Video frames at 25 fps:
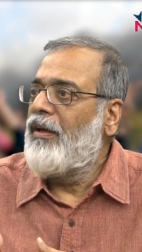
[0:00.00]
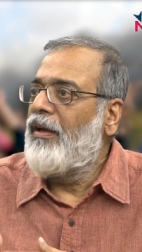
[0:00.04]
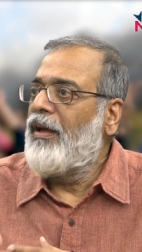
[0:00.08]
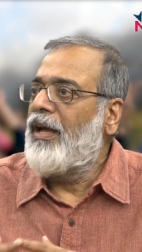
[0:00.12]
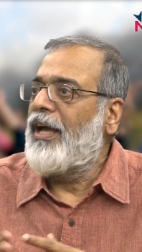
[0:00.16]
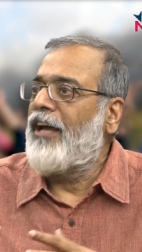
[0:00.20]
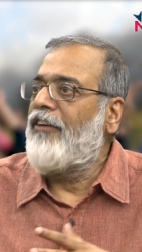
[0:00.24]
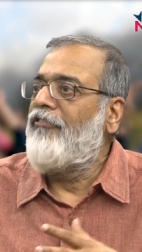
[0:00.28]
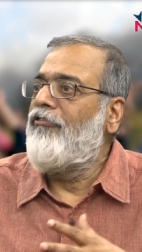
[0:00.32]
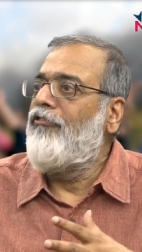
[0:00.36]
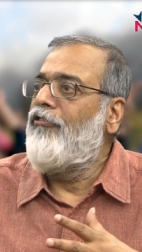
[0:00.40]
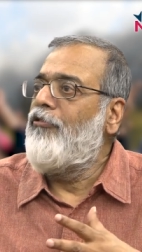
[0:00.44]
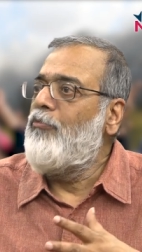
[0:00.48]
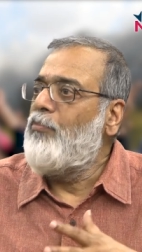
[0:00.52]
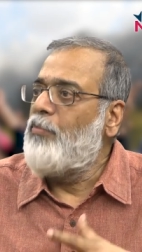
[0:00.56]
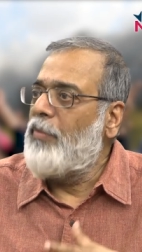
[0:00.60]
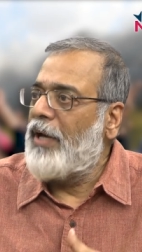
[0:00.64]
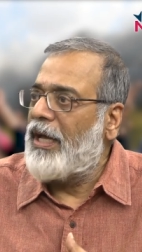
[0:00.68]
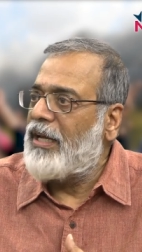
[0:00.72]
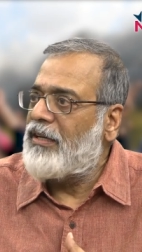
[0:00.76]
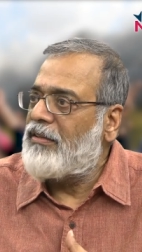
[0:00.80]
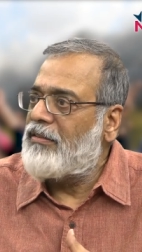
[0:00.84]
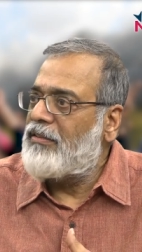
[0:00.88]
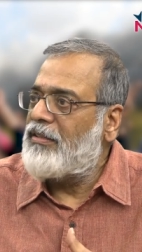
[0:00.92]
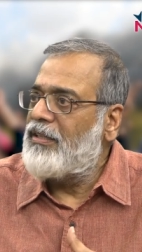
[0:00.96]
have
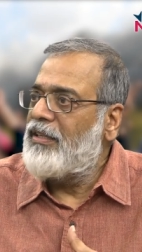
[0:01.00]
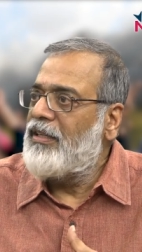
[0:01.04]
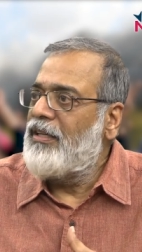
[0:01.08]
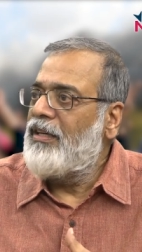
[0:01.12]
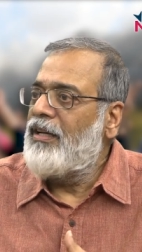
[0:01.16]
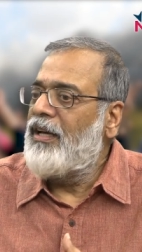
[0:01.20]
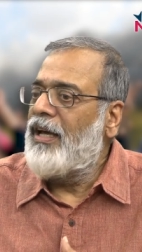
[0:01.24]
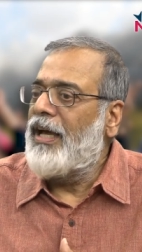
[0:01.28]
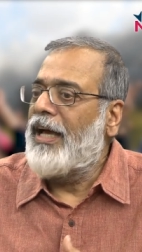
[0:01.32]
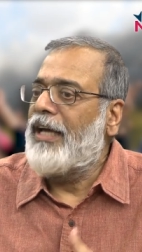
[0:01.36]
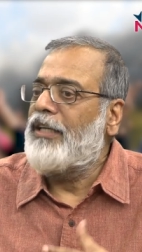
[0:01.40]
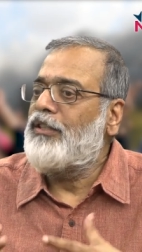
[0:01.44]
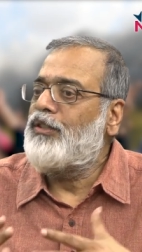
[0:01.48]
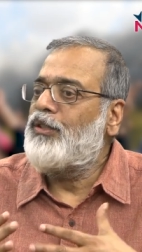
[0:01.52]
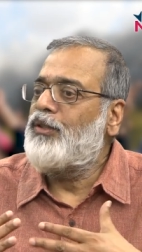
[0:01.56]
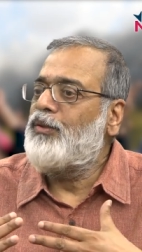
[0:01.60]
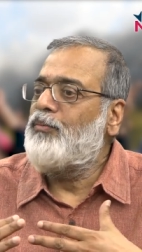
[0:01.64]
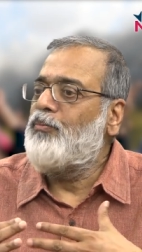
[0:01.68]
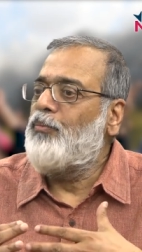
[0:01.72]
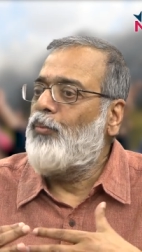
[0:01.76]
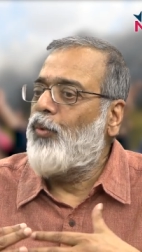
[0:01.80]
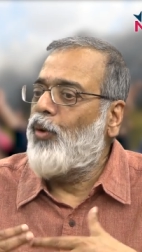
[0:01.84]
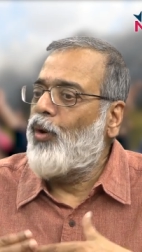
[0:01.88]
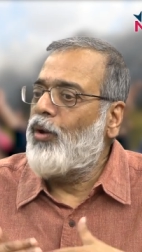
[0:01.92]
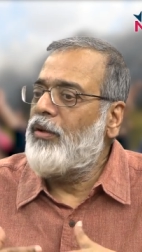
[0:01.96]
met has
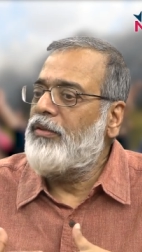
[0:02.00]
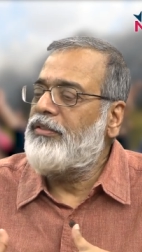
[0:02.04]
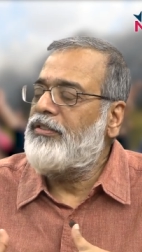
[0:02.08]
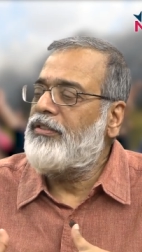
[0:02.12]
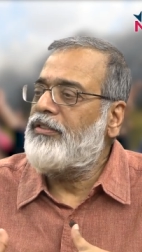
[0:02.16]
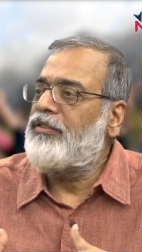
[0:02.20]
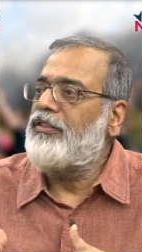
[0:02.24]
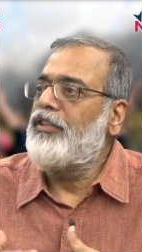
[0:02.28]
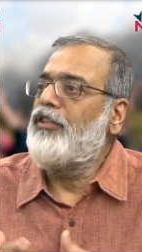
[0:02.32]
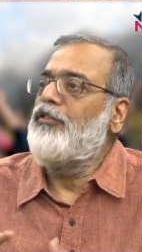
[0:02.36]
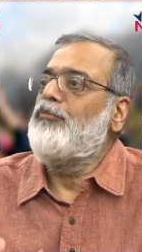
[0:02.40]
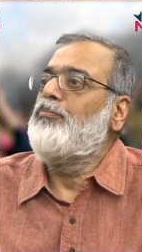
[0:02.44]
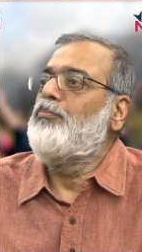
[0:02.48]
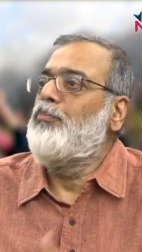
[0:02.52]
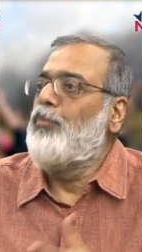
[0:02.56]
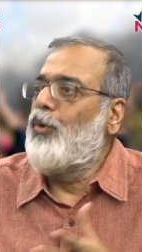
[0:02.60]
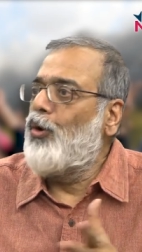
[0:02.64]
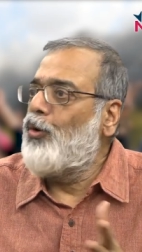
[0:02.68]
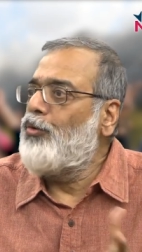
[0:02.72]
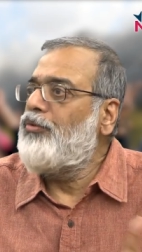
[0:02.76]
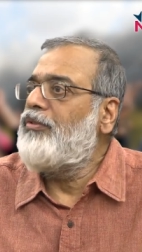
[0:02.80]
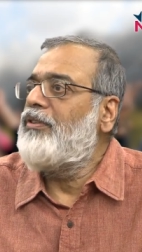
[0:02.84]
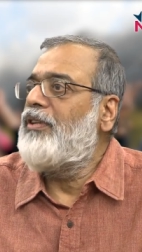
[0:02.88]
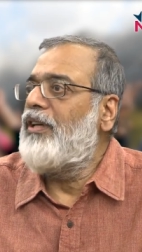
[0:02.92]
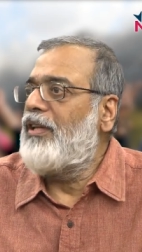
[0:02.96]
bolstered
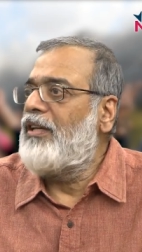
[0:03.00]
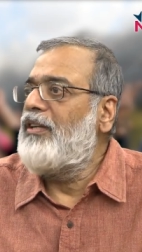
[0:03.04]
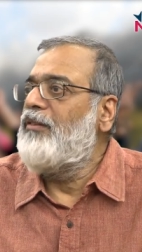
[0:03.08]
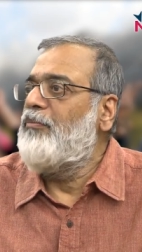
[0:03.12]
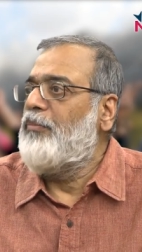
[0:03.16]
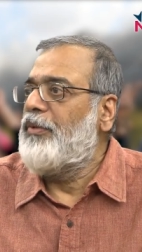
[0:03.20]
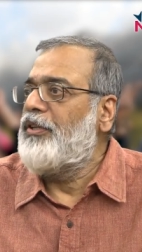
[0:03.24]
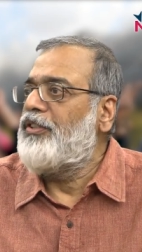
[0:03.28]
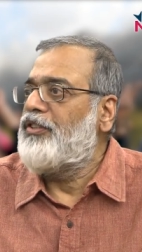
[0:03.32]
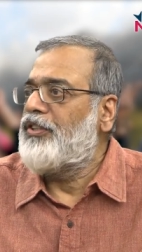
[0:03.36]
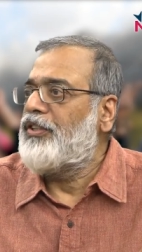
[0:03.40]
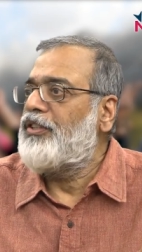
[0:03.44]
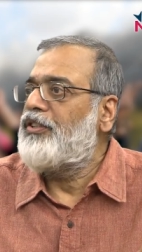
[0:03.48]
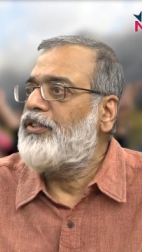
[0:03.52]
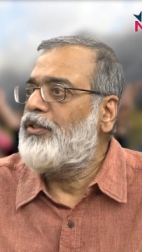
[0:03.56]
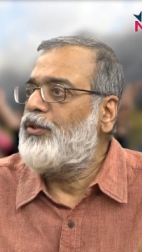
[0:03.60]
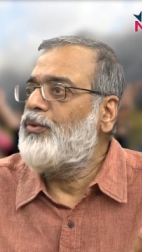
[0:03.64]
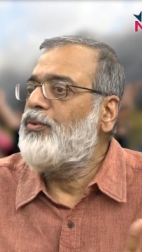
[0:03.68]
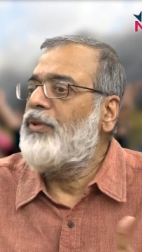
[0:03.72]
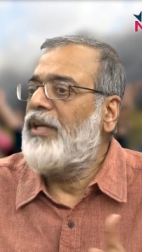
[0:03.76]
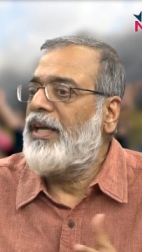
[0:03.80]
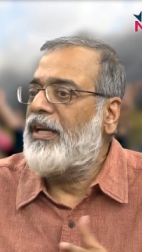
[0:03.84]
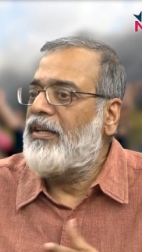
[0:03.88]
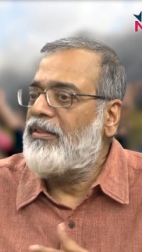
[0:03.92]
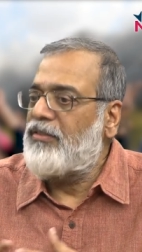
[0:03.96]
both their images to
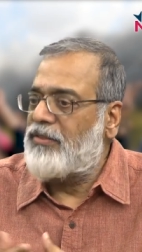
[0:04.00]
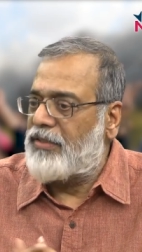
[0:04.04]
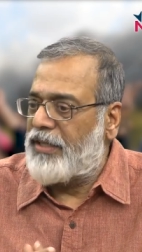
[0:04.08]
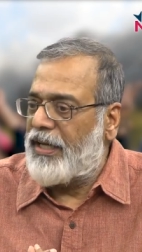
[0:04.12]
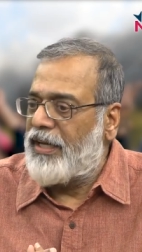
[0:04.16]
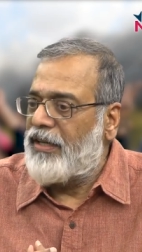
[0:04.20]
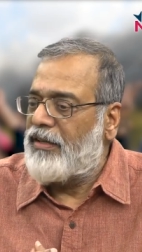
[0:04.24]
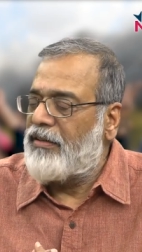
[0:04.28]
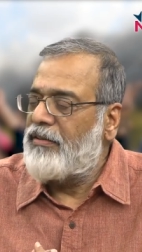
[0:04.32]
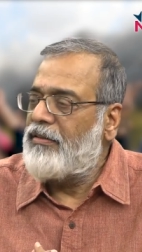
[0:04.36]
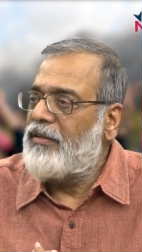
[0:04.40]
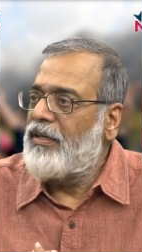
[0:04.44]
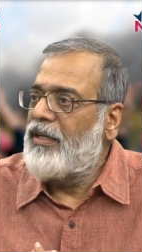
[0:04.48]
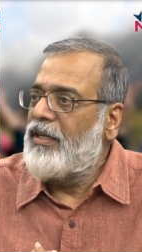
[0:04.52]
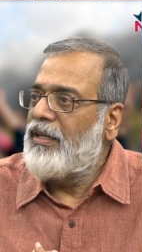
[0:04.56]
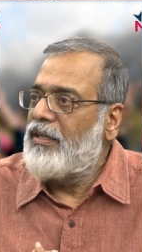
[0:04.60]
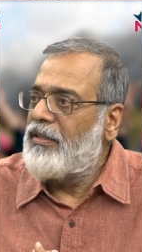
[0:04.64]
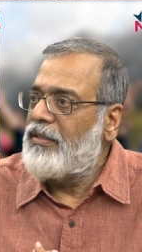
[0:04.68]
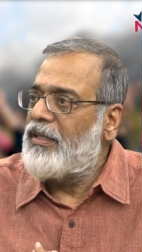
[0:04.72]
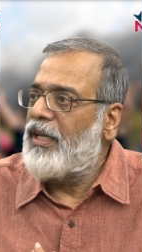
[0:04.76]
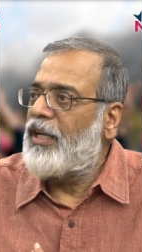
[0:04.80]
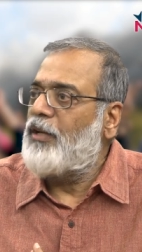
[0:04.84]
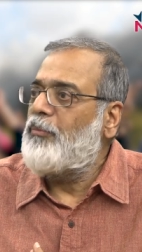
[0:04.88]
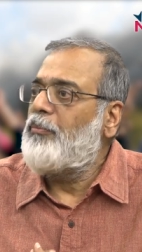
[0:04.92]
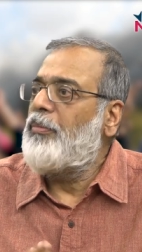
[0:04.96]
the extent
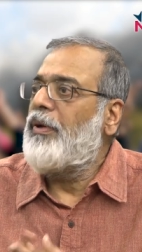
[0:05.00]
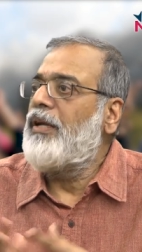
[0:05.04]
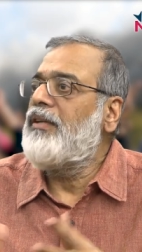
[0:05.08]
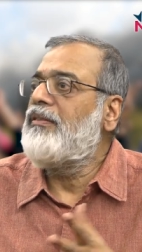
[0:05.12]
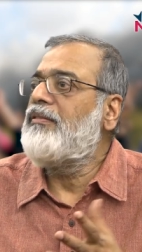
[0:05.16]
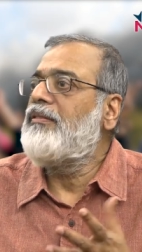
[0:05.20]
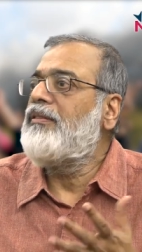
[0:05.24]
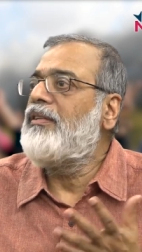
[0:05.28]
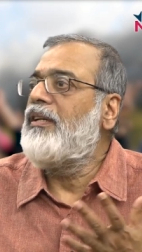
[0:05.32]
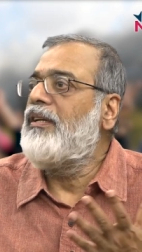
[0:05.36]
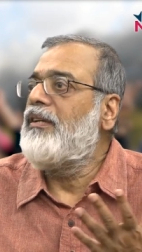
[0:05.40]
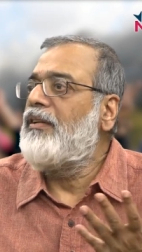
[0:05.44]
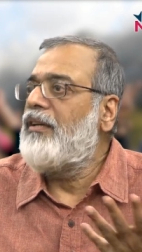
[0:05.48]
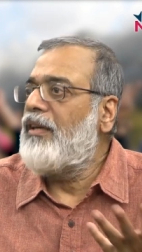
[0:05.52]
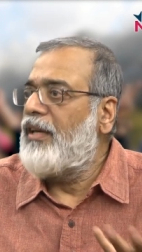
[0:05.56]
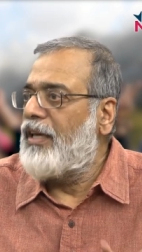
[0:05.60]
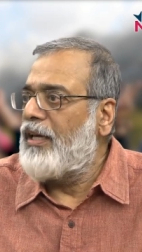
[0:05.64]
that President